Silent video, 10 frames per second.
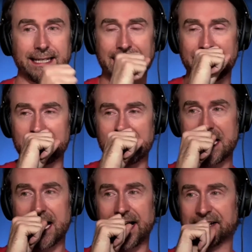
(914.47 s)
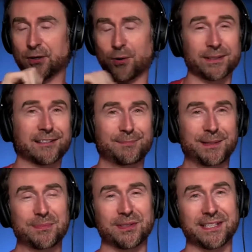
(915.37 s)
And I don't give
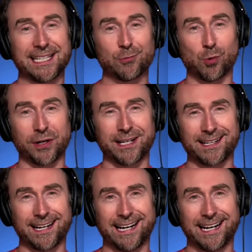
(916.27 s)
people any warning.